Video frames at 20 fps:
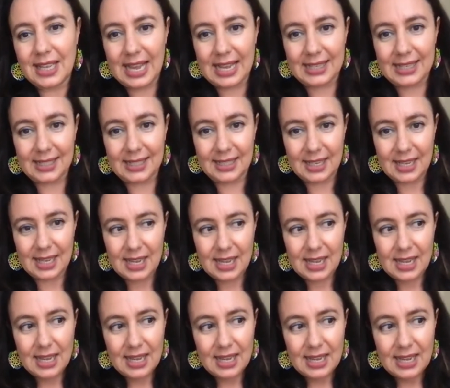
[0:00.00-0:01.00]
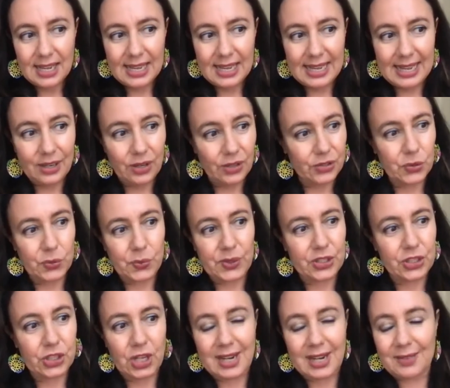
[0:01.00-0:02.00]
And also we
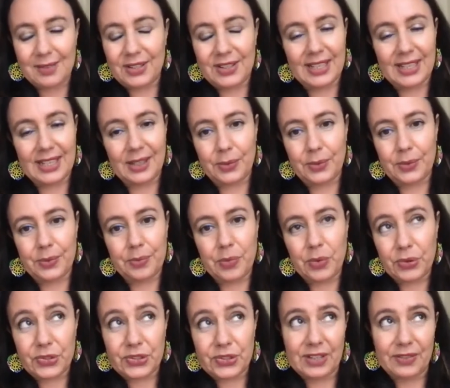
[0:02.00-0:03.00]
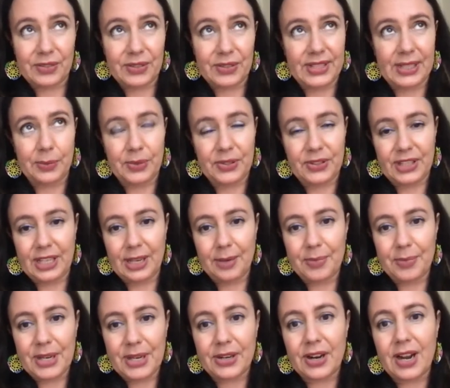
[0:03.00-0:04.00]
shot most everything with the
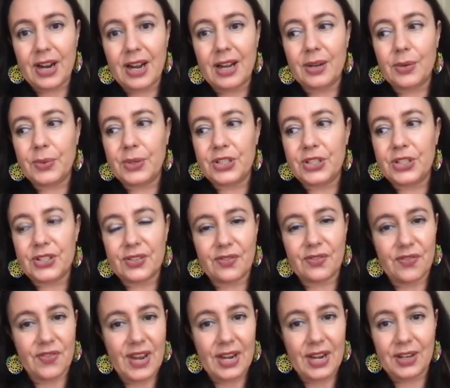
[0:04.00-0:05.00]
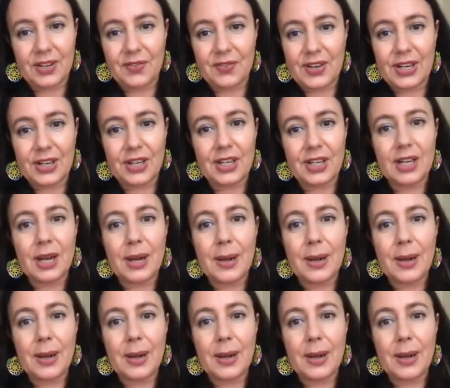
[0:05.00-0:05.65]
Amira, which is a very, very